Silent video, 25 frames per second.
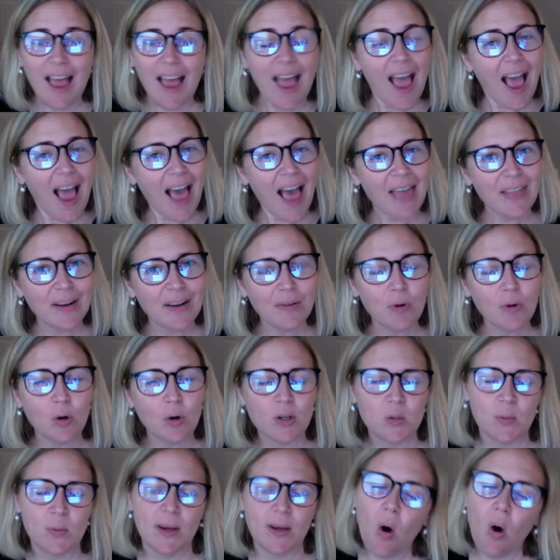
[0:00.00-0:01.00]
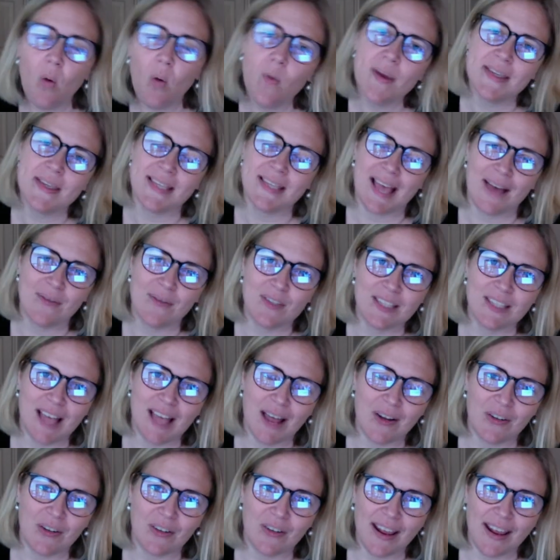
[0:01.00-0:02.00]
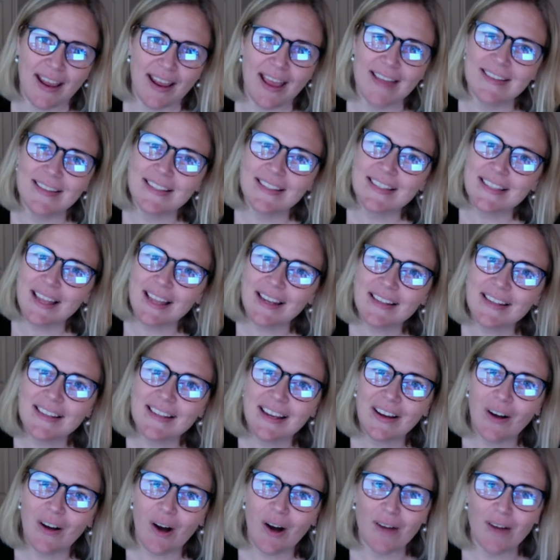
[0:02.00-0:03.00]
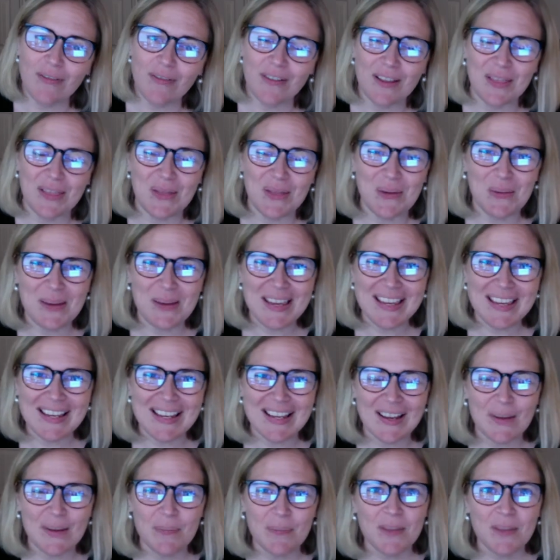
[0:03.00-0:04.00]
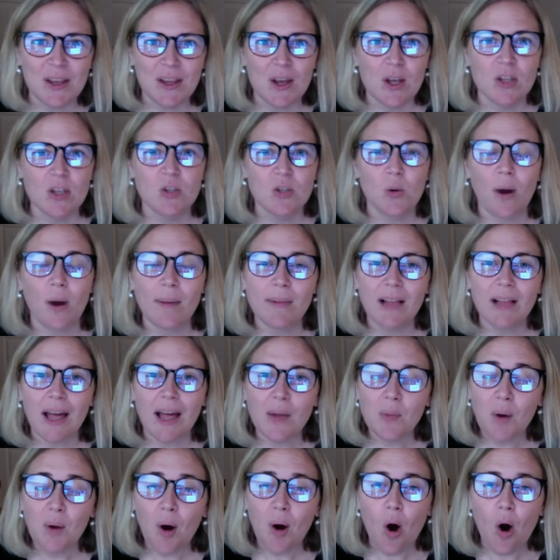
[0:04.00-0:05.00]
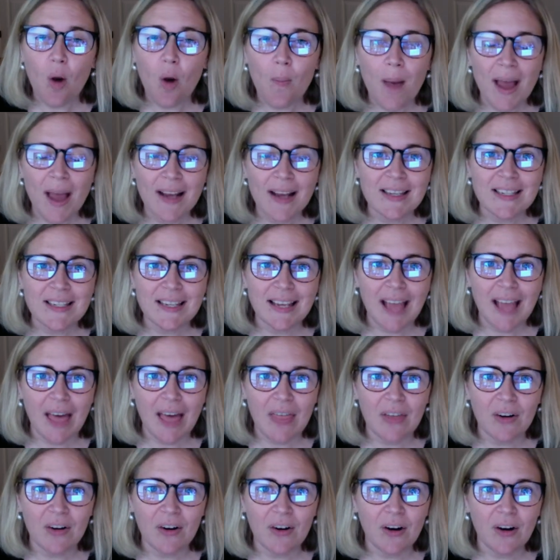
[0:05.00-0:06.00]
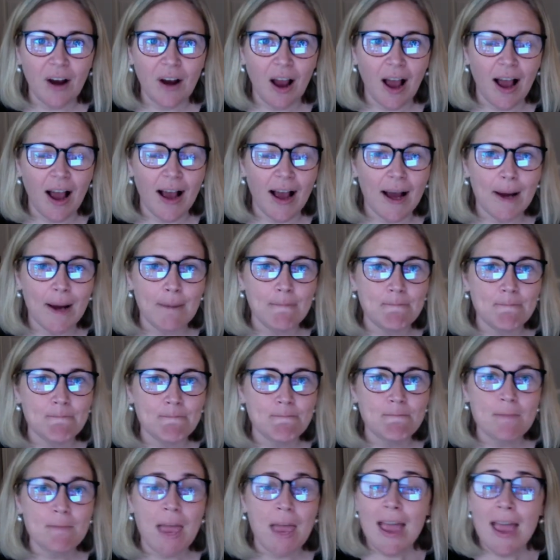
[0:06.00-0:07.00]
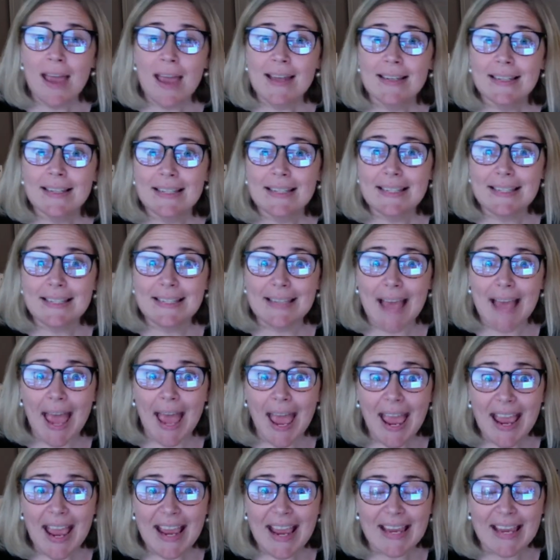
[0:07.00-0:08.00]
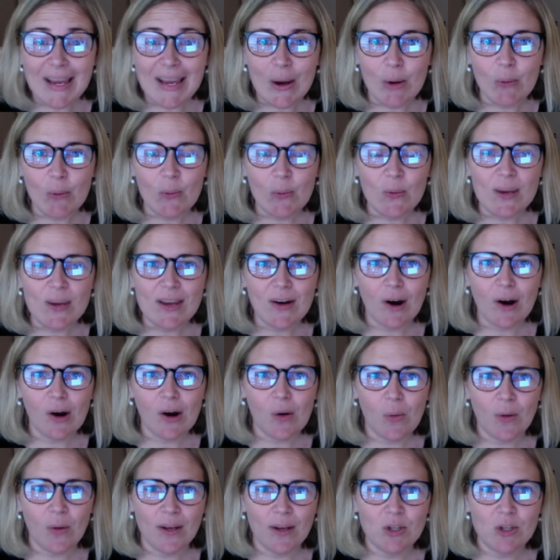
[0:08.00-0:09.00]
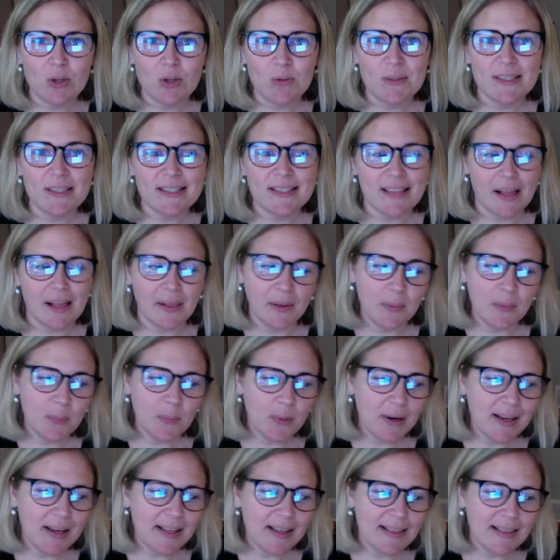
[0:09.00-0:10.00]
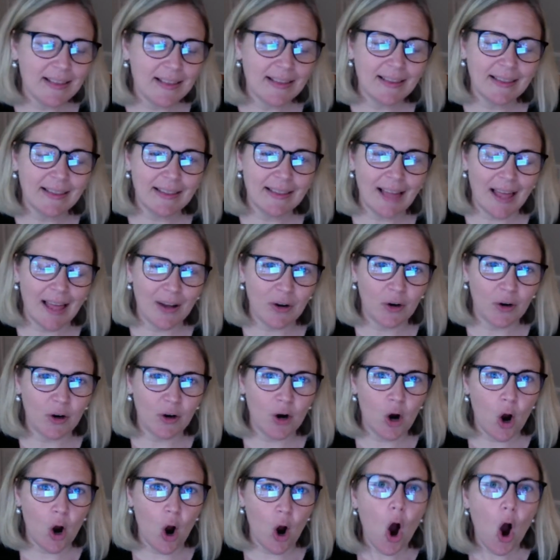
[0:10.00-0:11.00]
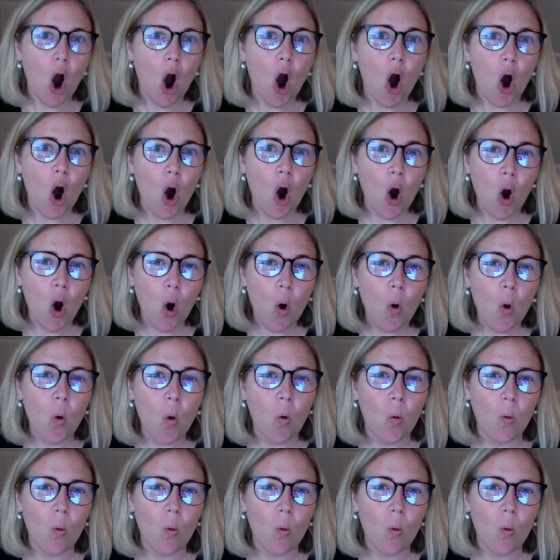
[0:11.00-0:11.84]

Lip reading: And then, of course, we always have Saturday and Sunday off in the week. So I'm glad we're all back together. Today, we are going to celebrate the letter O.